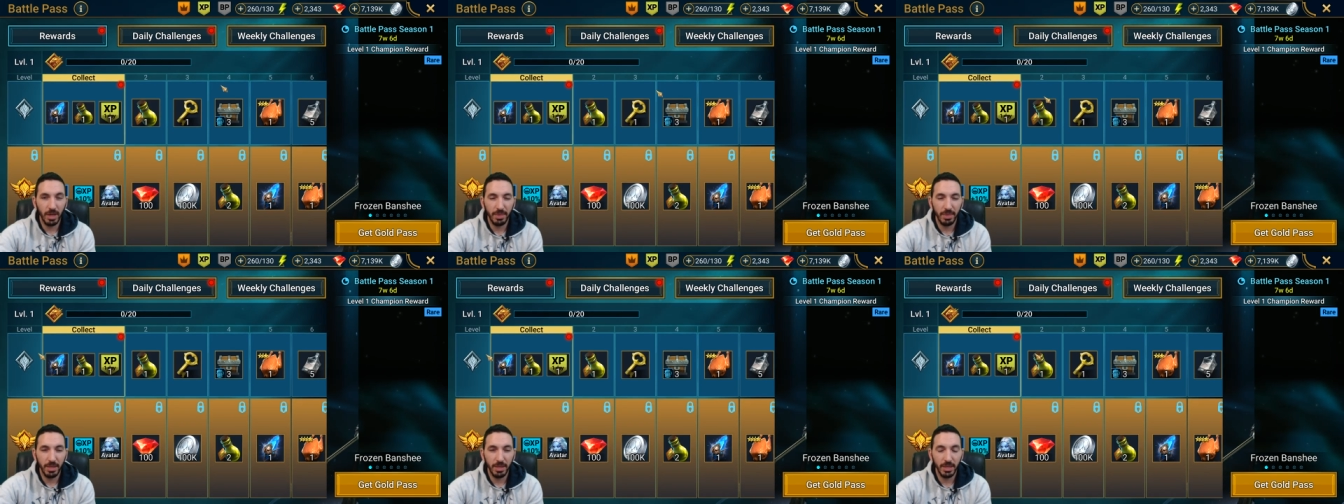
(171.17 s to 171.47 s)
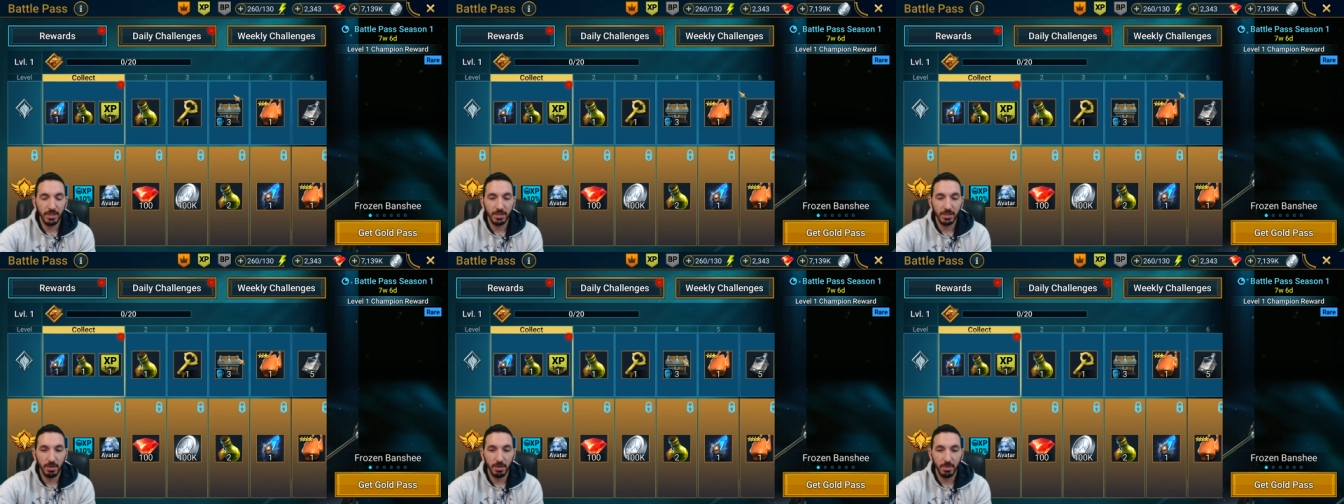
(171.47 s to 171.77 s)
I
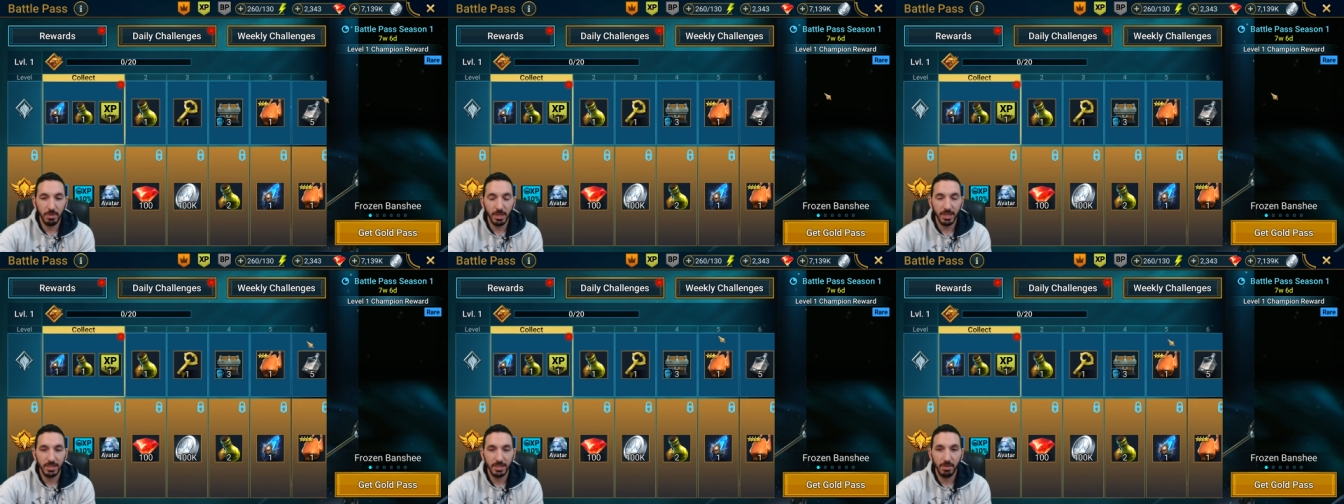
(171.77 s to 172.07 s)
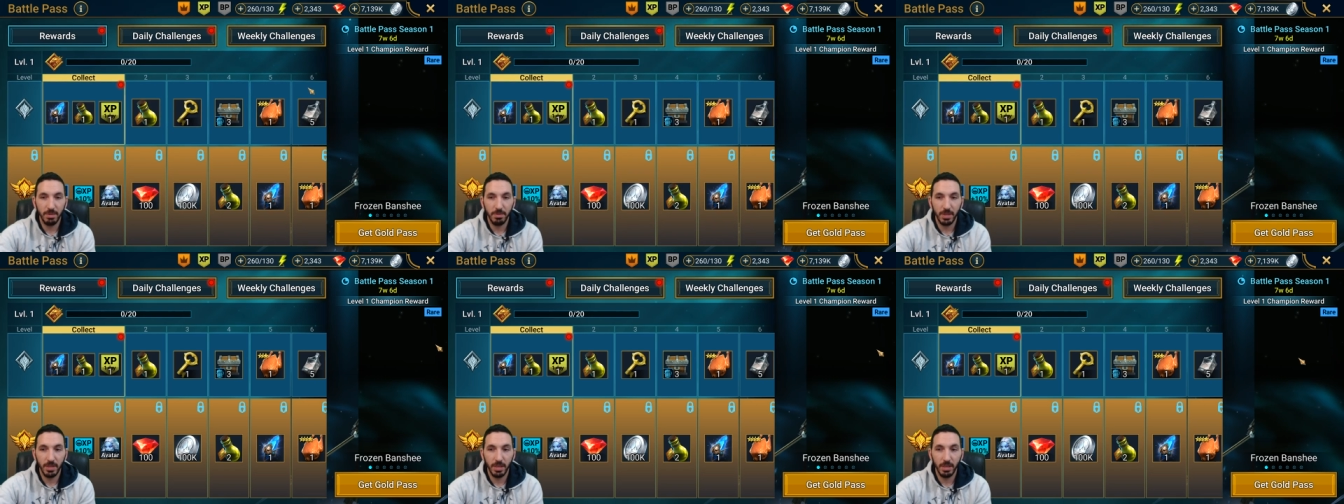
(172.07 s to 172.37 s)
think it's going to be the
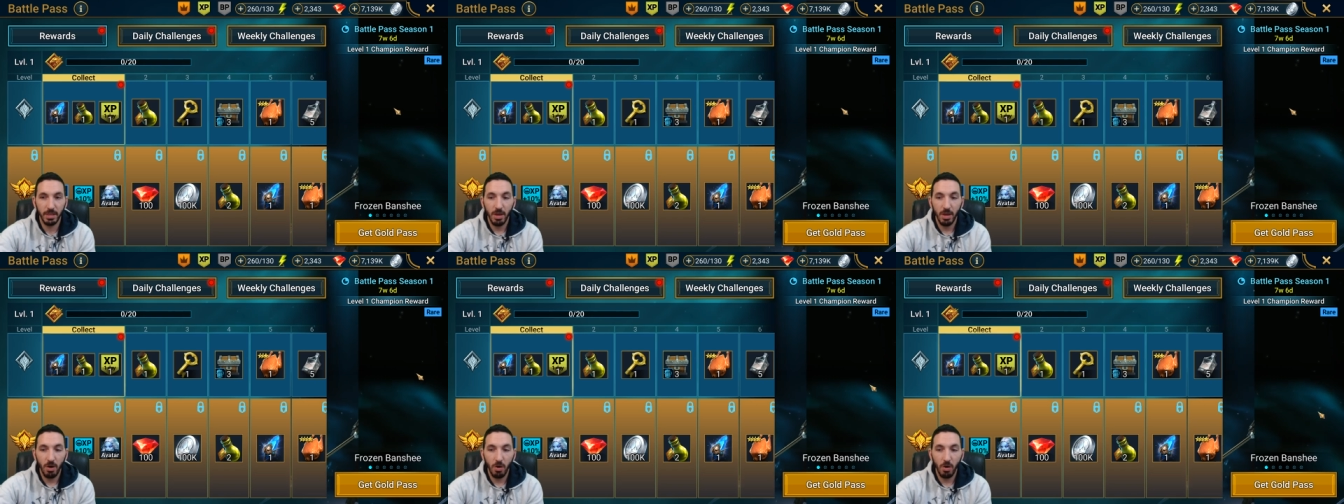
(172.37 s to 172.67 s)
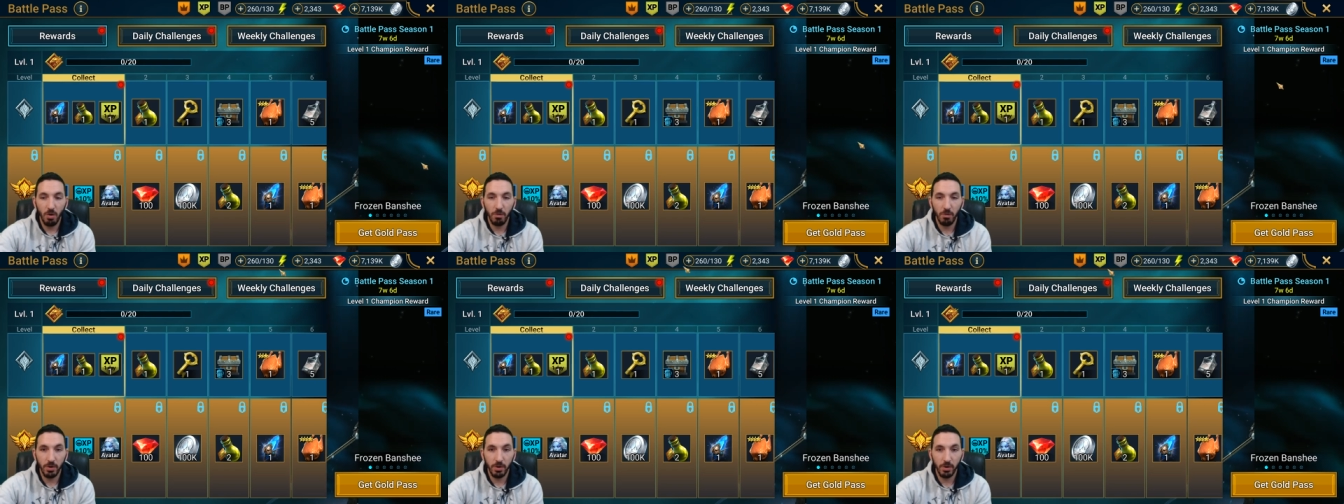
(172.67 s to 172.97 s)
same thing
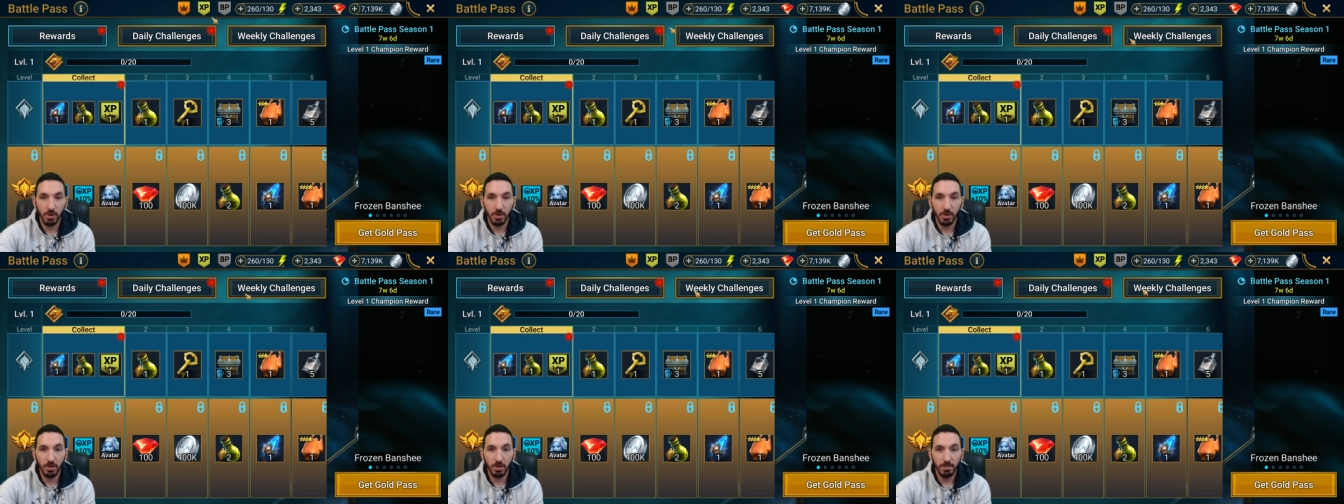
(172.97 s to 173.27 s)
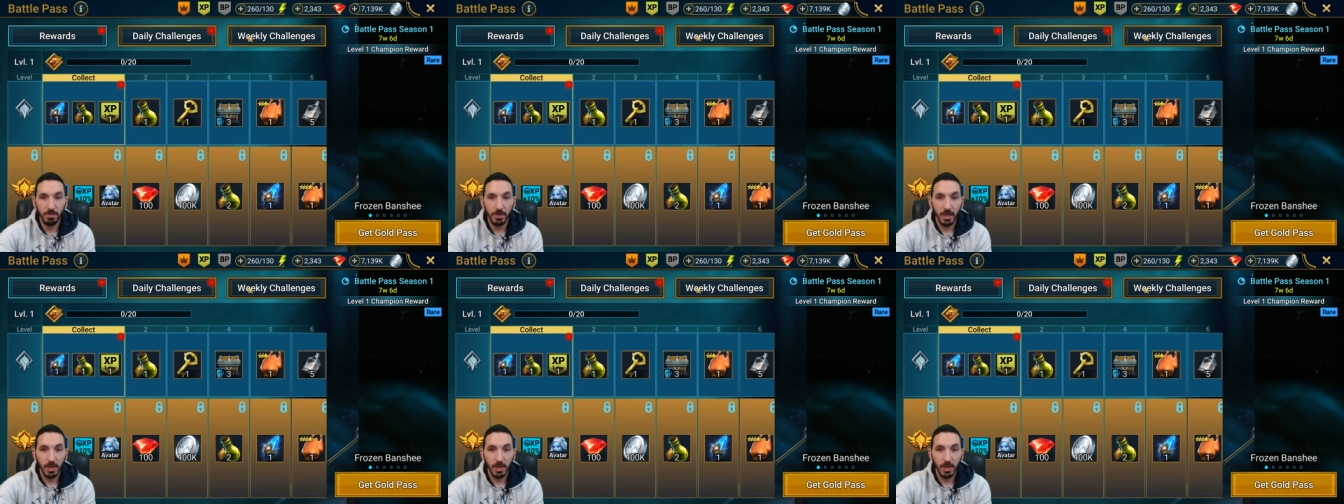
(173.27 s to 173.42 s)
overall.